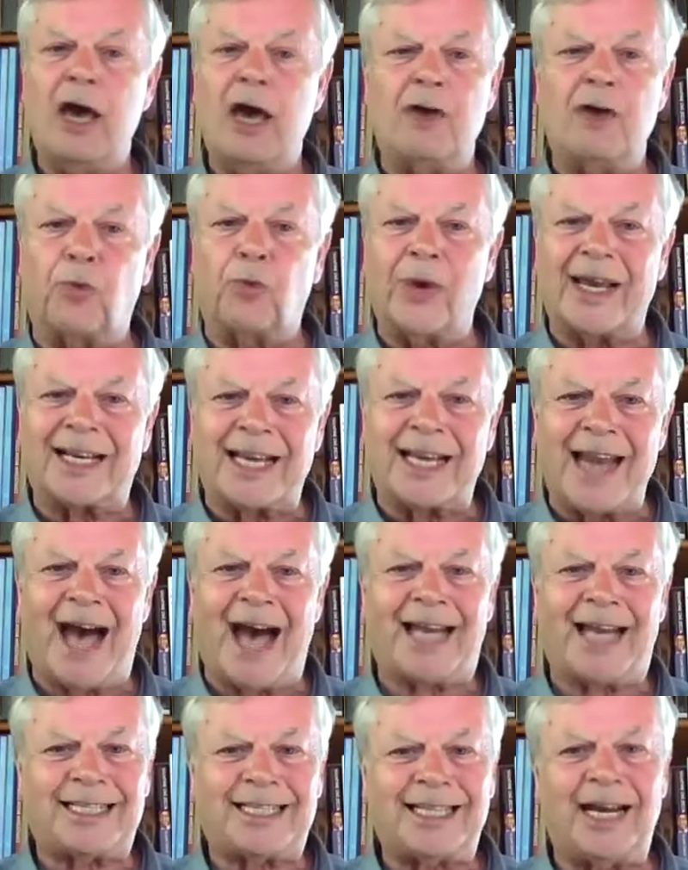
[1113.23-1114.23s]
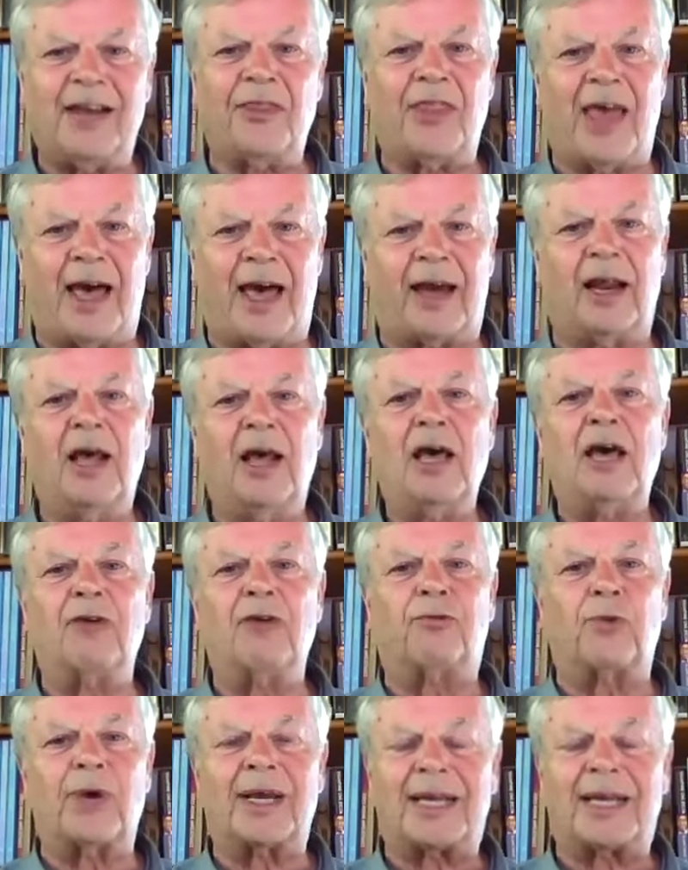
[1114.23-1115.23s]
If we had not done that, if
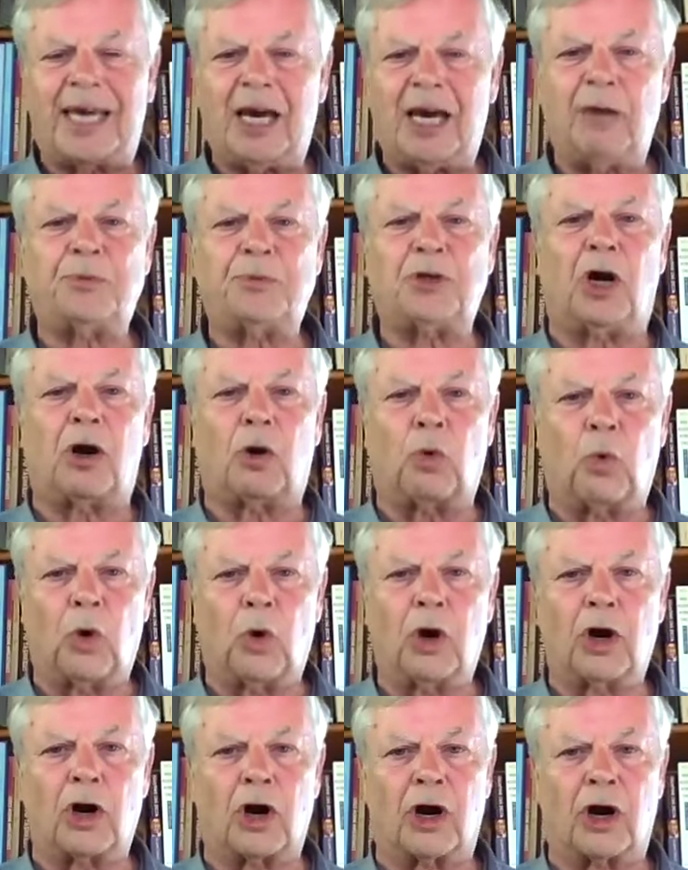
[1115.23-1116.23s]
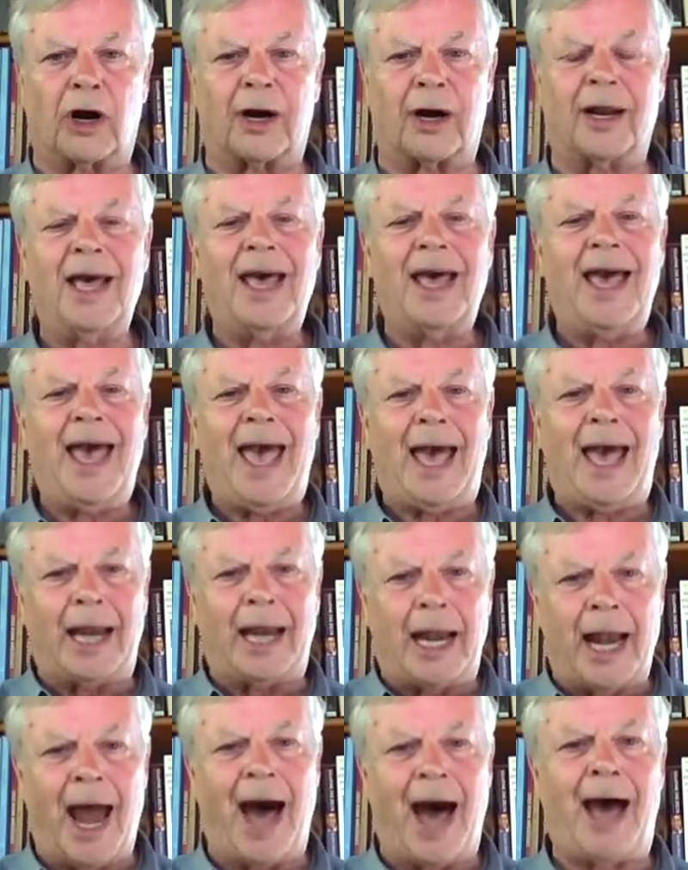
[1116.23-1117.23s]
we had kept our word
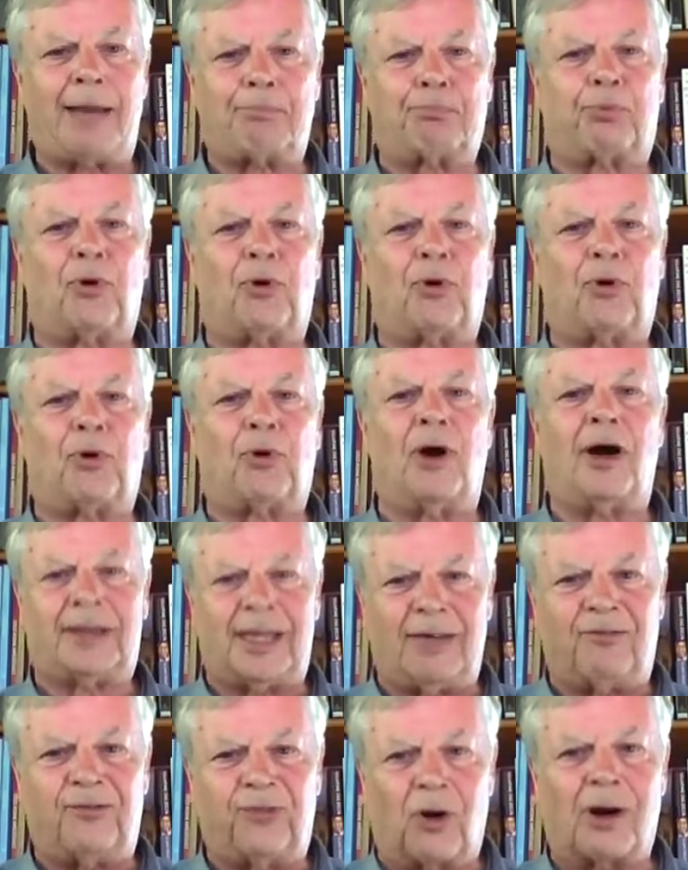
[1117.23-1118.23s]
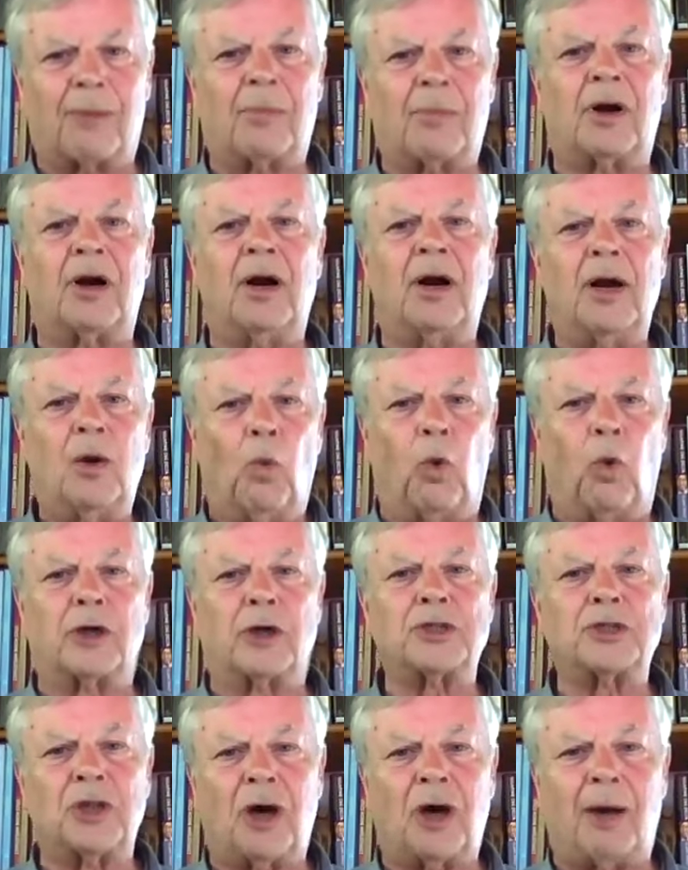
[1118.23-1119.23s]
and not brought the former
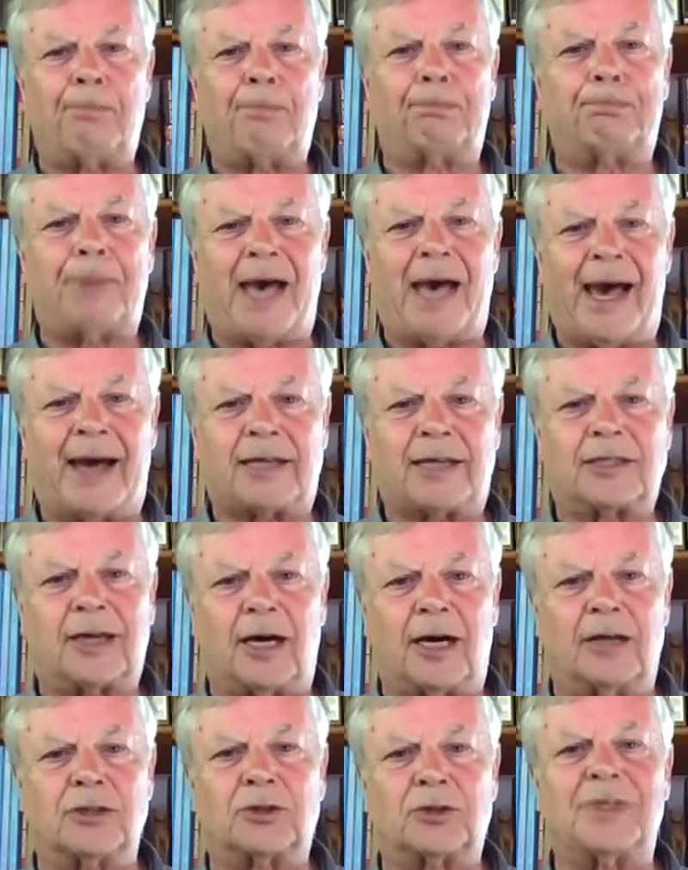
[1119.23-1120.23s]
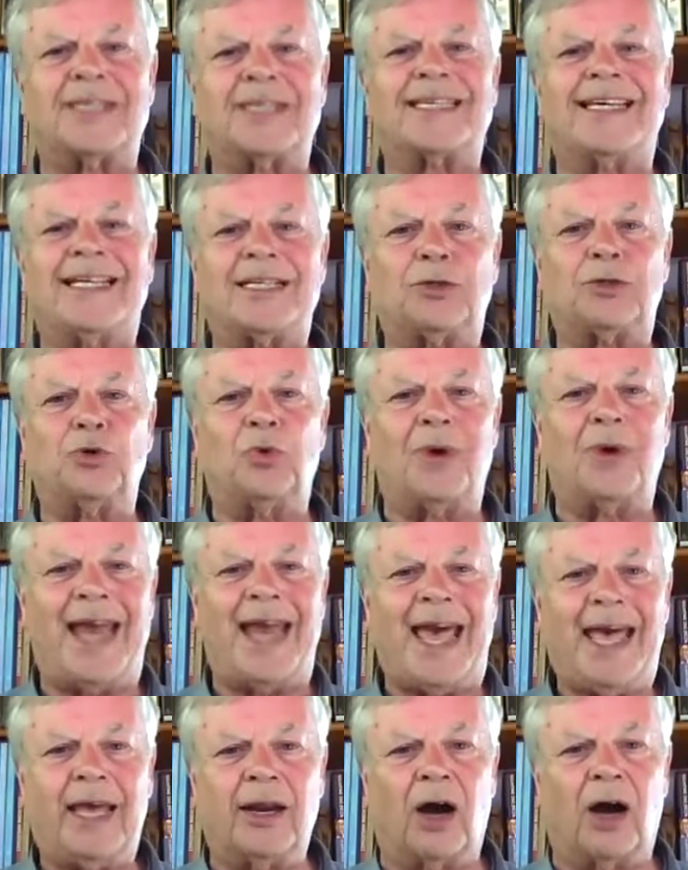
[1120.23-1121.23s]
Warsaw Pact countries into
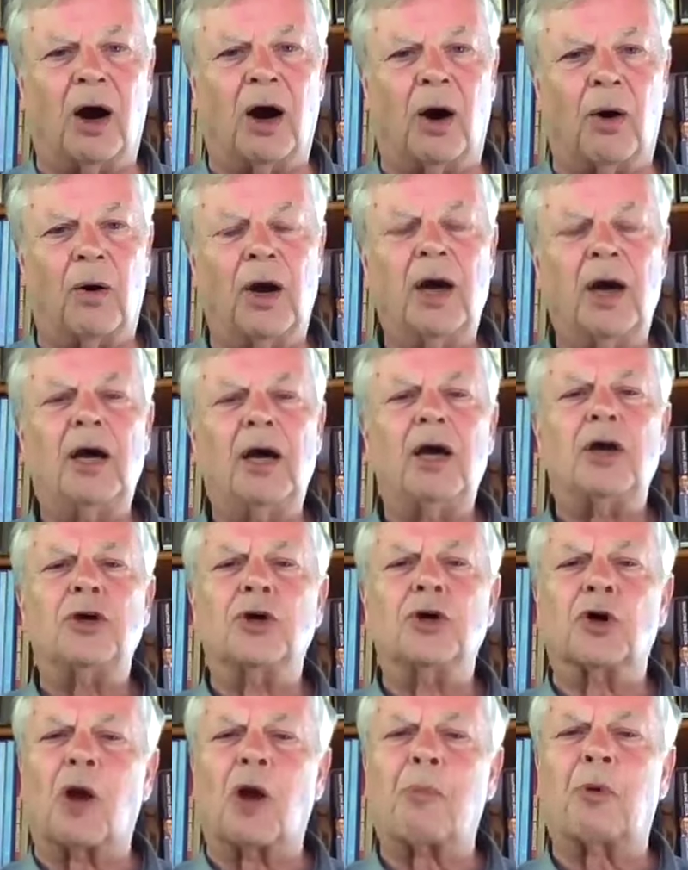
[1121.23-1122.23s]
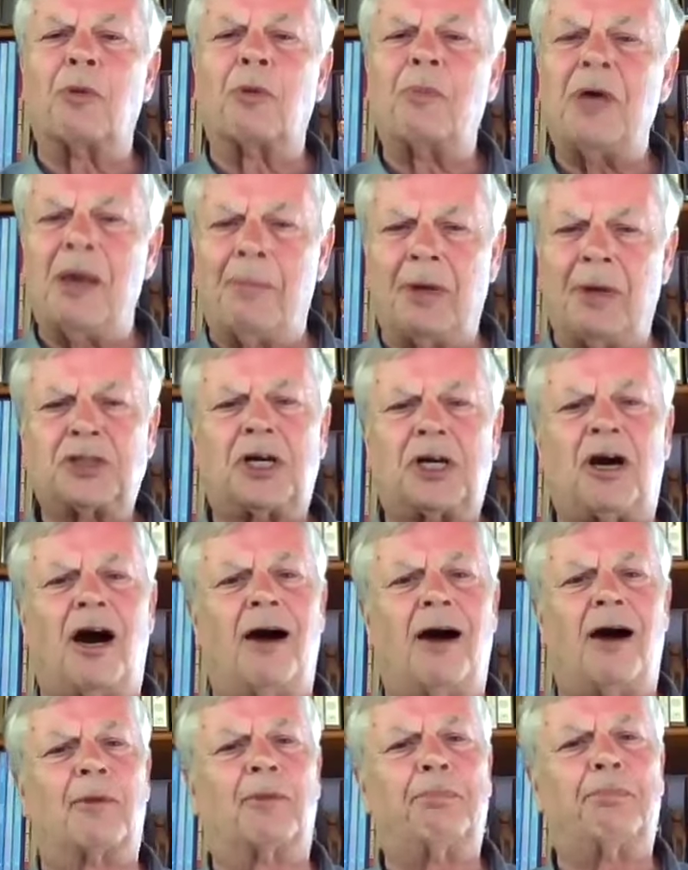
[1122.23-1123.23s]
NATO, Europe would be a much
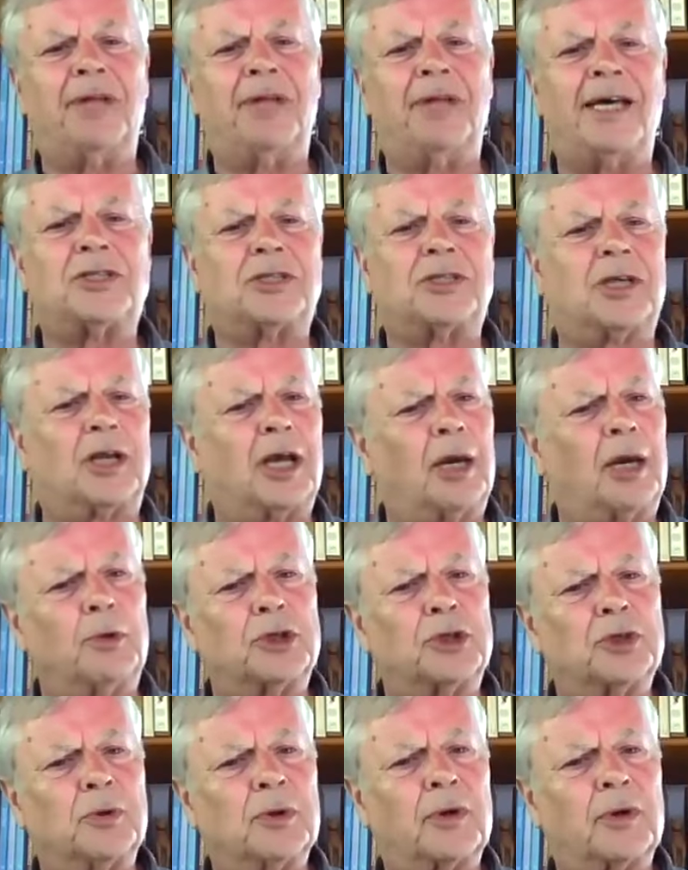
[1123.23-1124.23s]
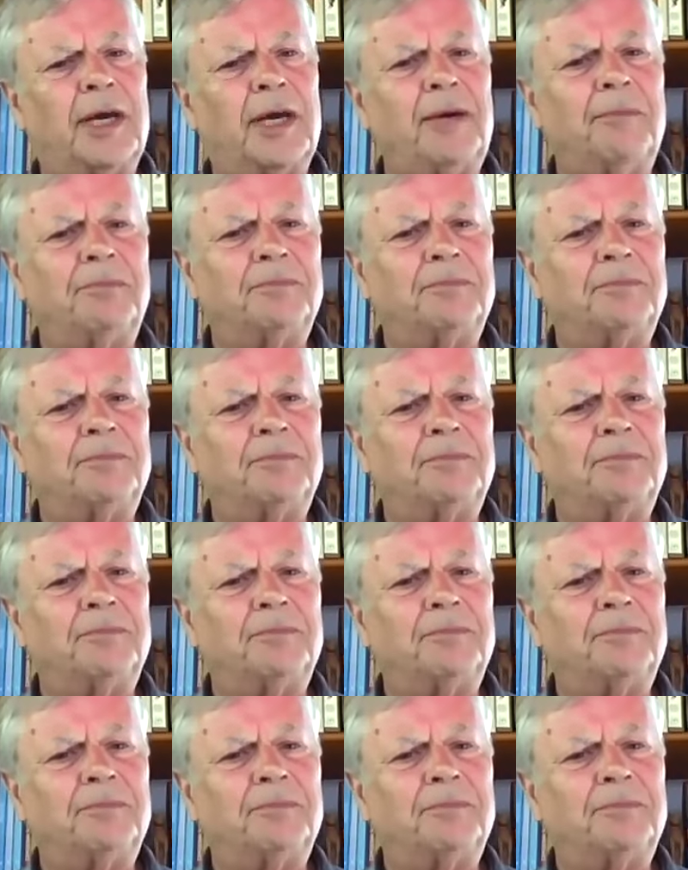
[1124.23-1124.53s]
calmer place today. Would you agree?